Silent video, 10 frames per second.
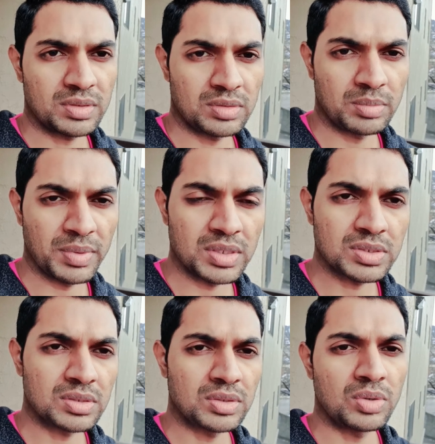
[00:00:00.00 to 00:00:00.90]

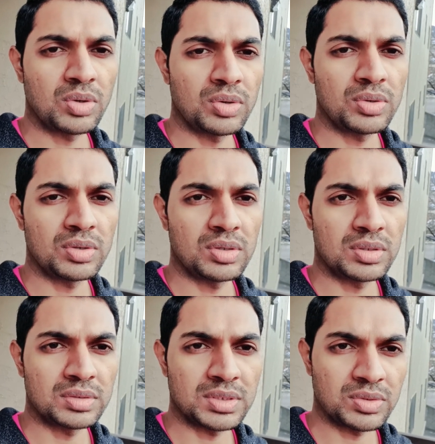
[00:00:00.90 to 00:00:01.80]
mention
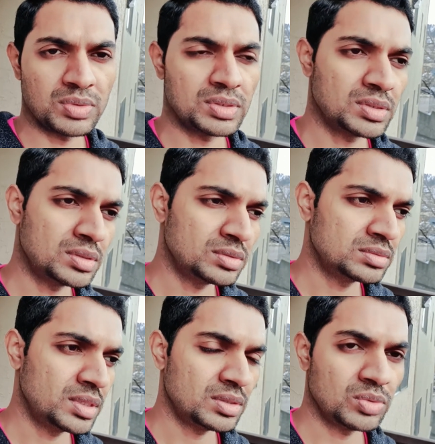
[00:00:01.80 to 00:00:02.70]
your
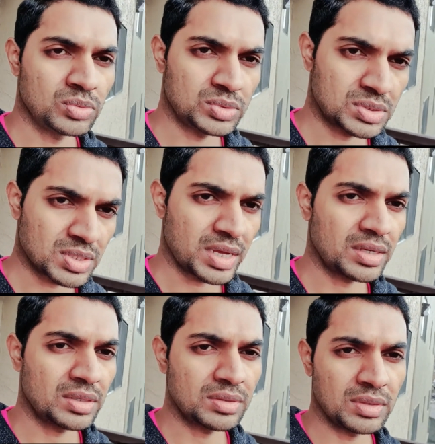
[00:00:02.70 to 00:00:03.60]
situation, that you just
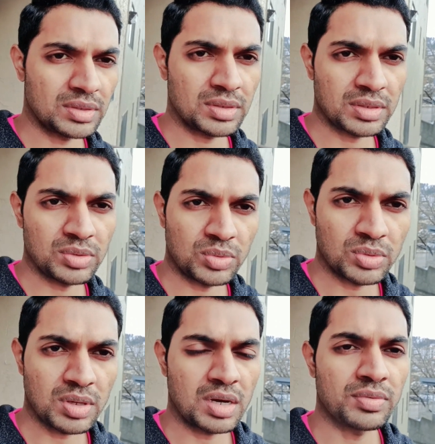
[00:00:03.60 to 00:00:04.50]
landed here and you
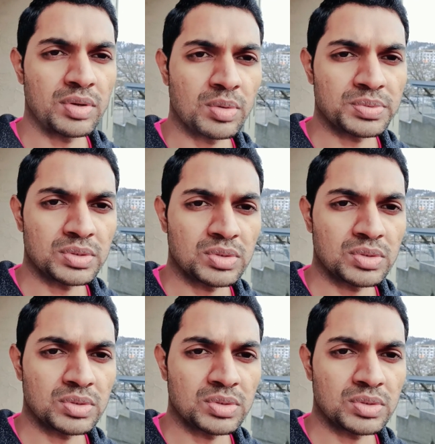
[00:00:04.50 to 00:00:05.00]
don't have an option to